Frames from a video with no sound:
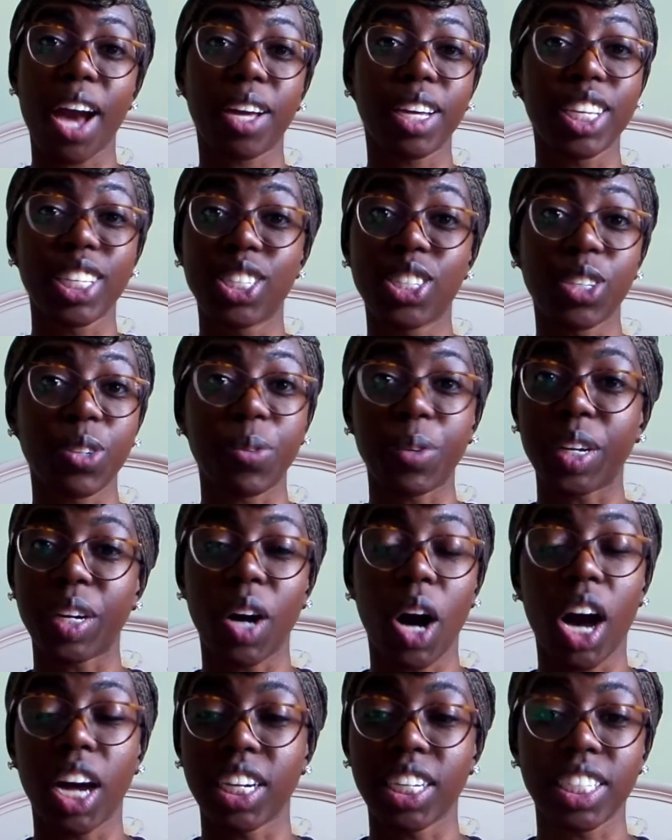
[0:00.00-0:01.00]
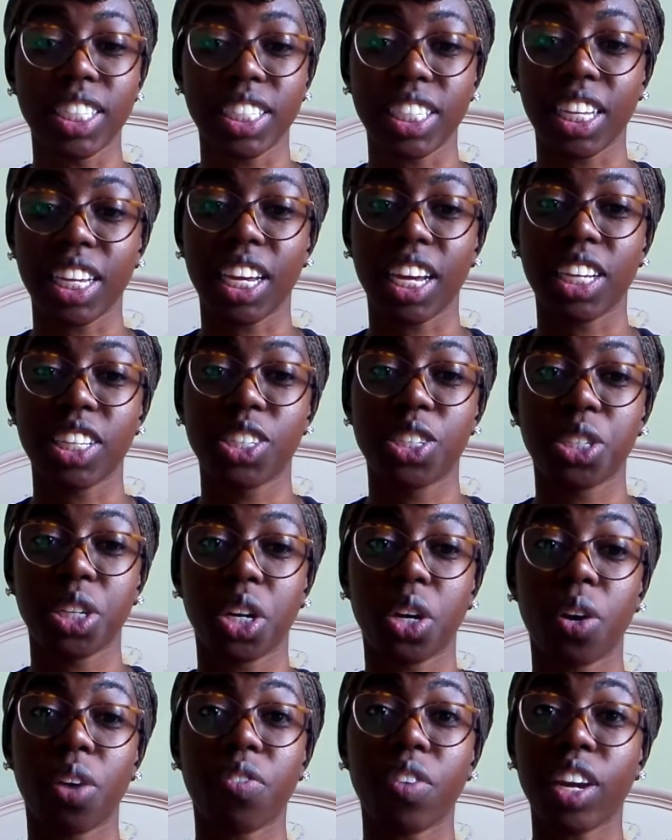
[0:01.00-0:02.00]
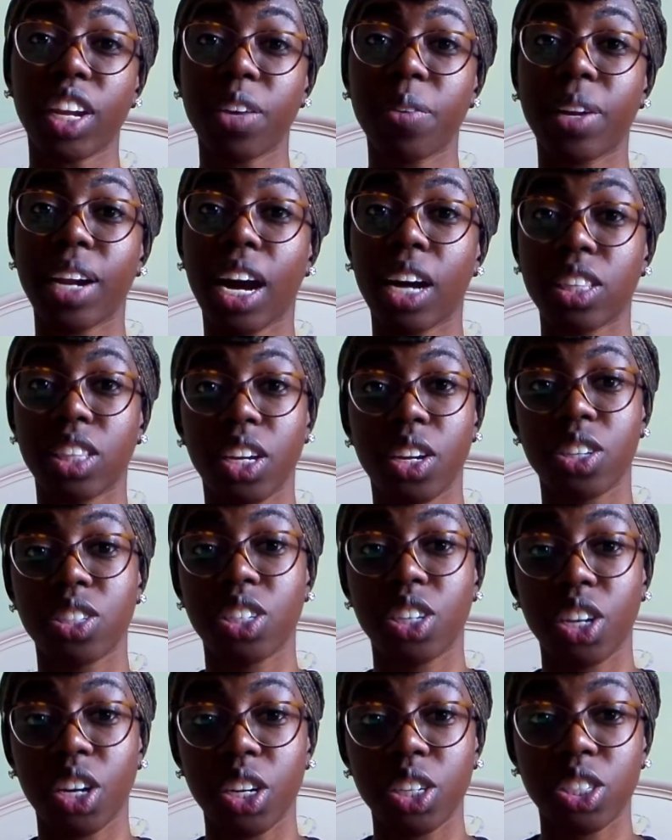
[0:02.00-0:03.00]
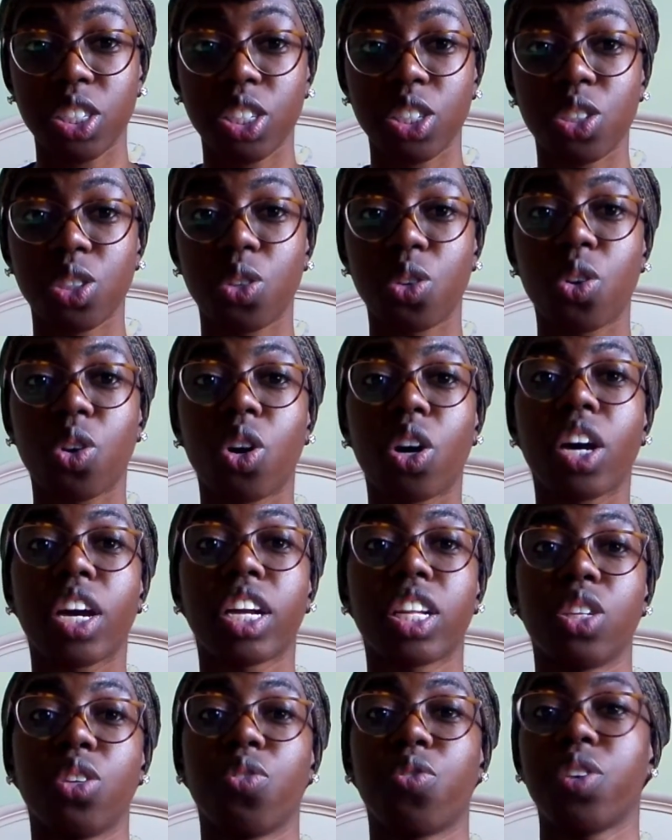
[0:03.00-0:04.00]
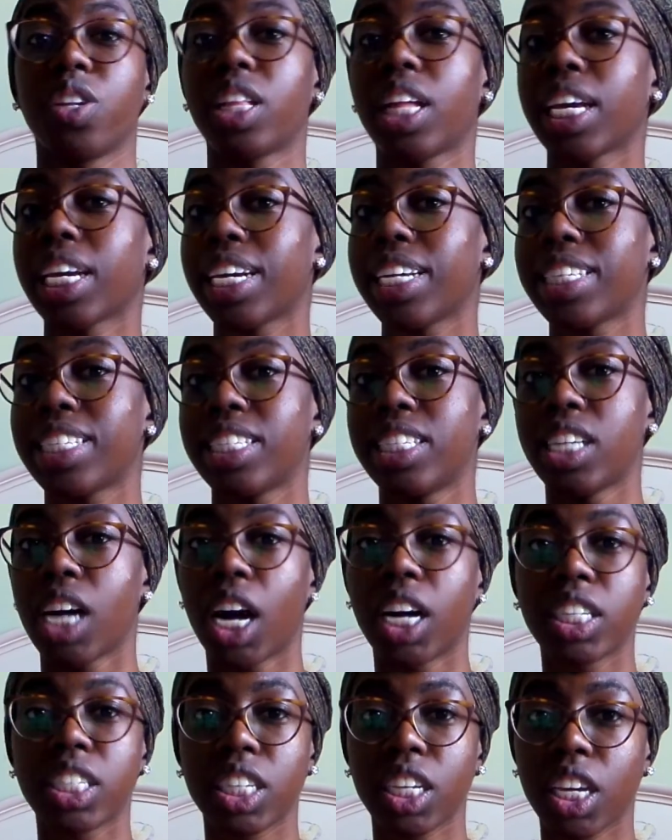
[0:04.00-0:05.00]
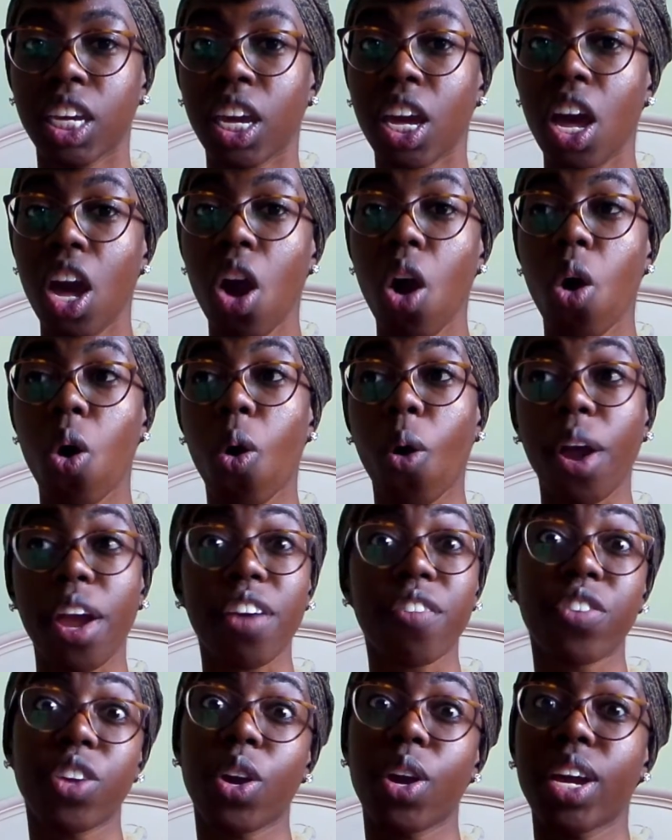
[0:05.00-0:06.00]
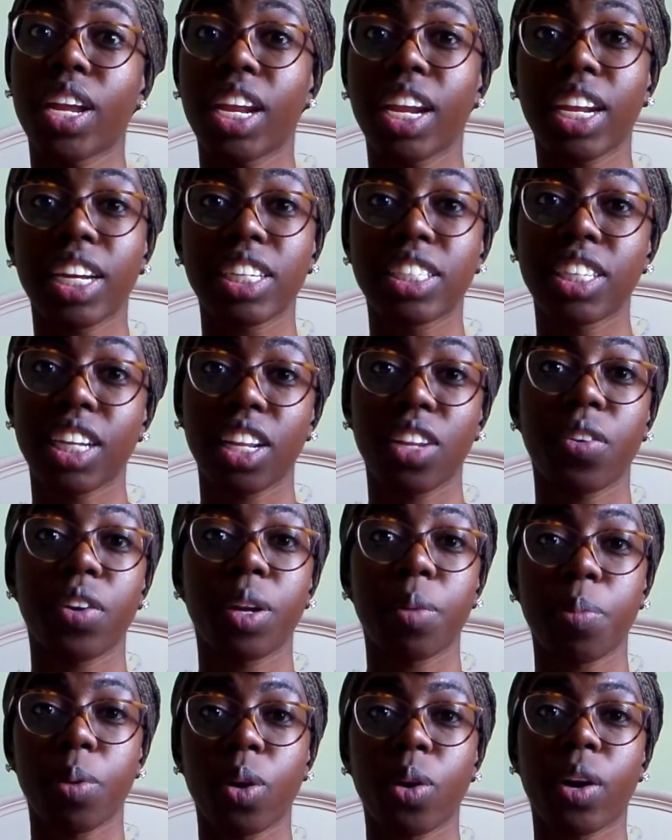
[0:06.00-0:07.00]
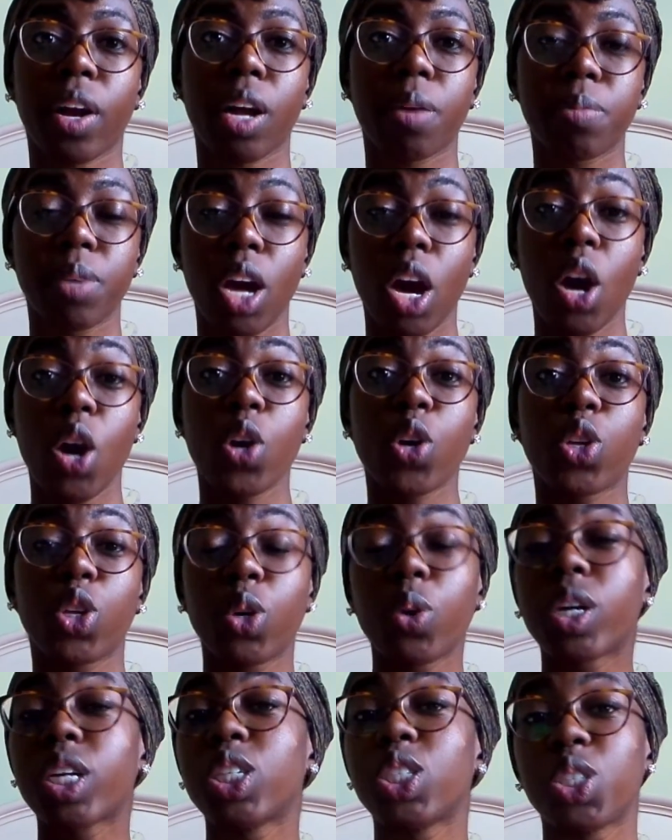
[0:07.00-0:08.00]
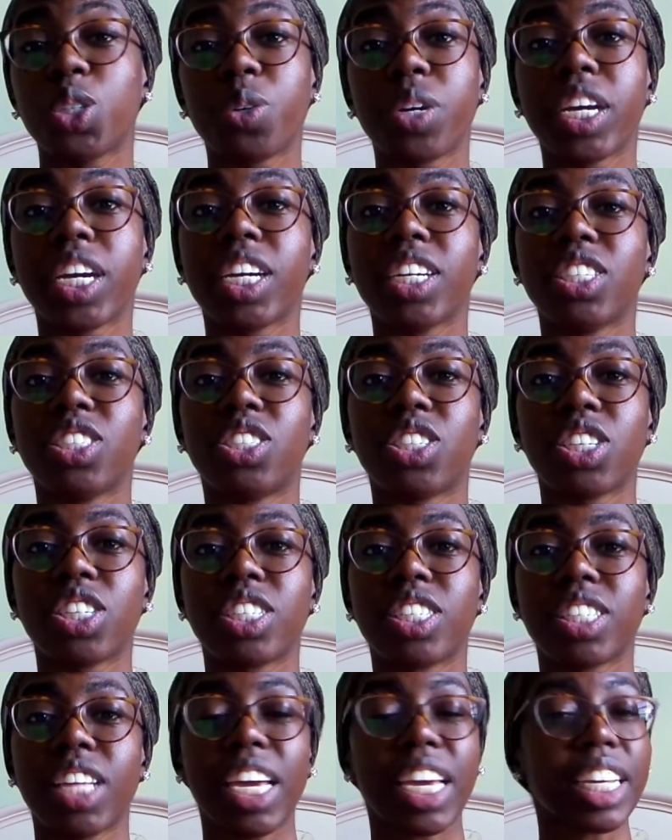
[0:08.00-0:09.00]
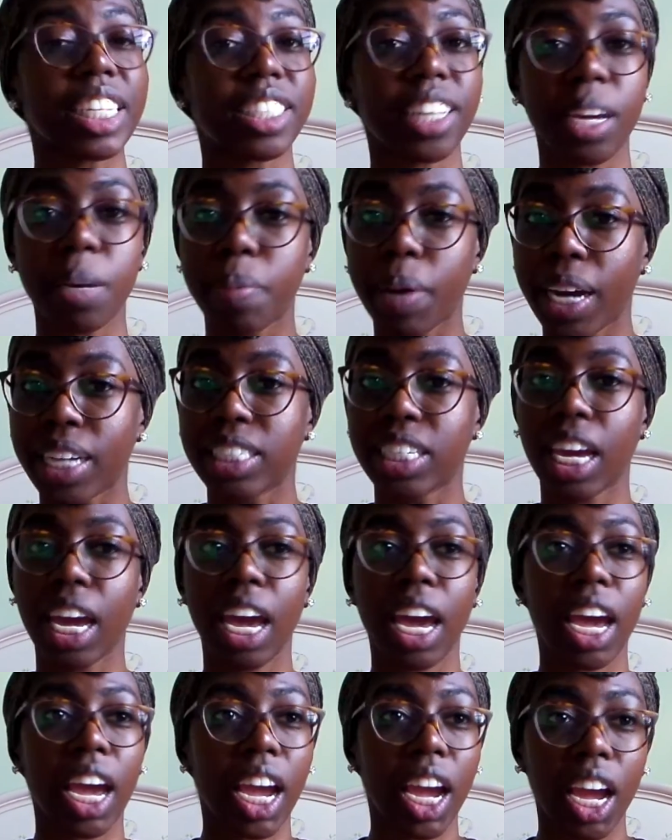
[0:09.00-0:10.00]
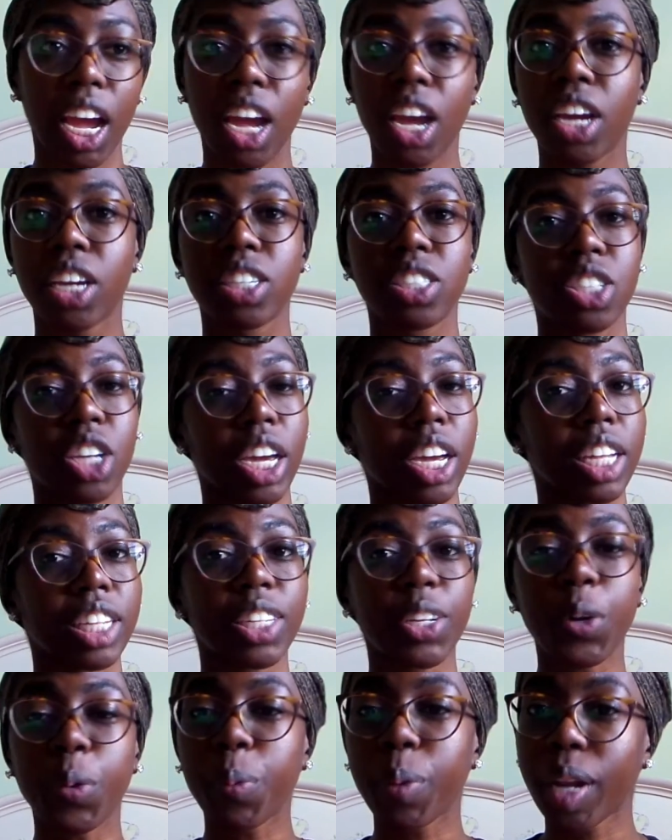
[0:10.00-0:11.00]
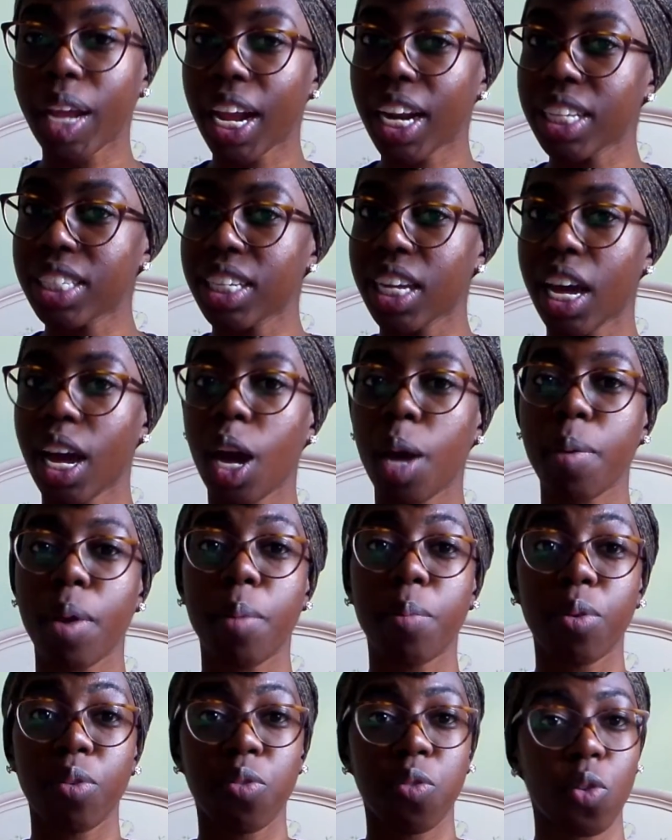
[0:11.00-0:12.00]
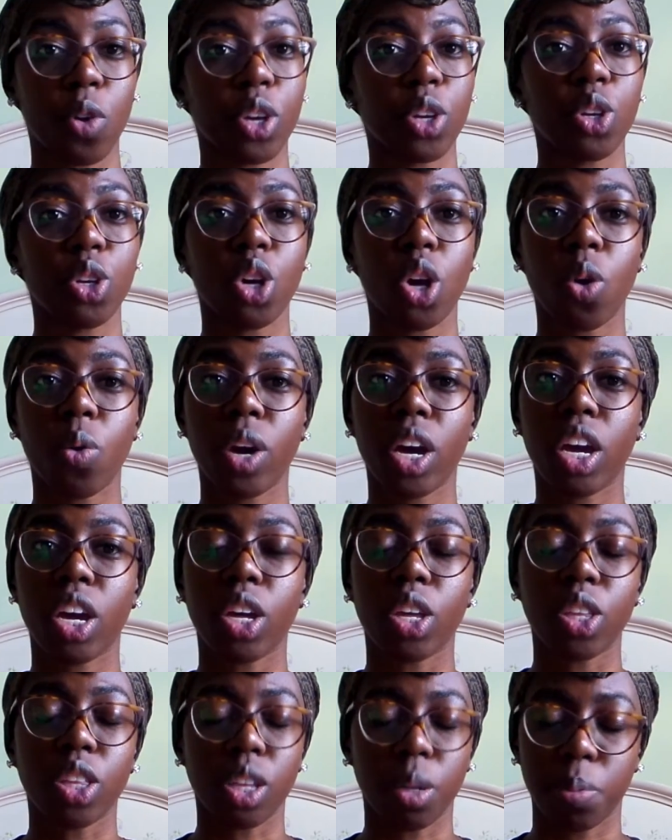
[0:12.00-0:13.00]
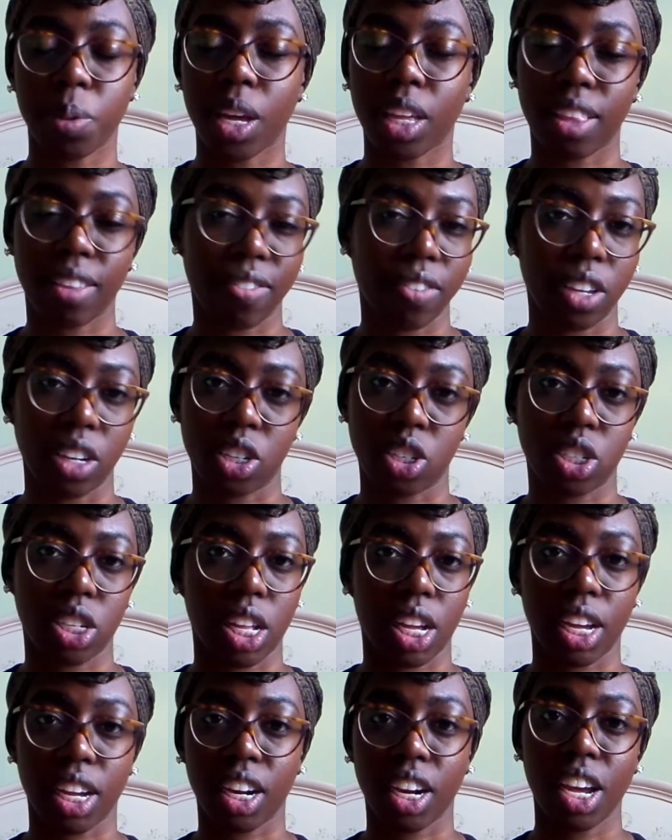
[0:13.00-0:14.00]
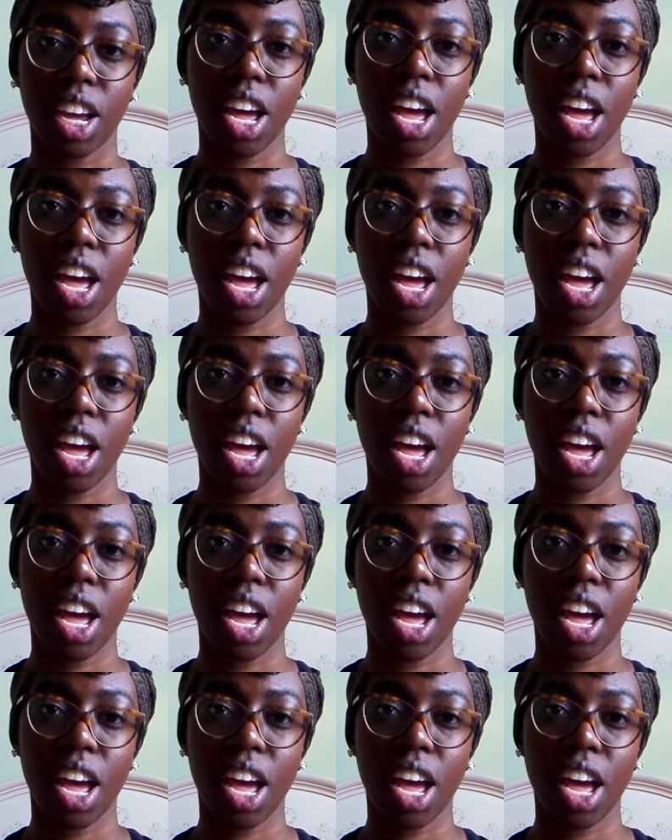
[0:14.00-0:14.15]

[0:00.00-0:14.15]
It's surreal, honestly. So if anyone out there is in nursing school and you feel like it's daunting, or if you're in an accelerated program, you can do it. Just take it day by day, take a little bit at a time, and before you know it, you'll be at the finish line.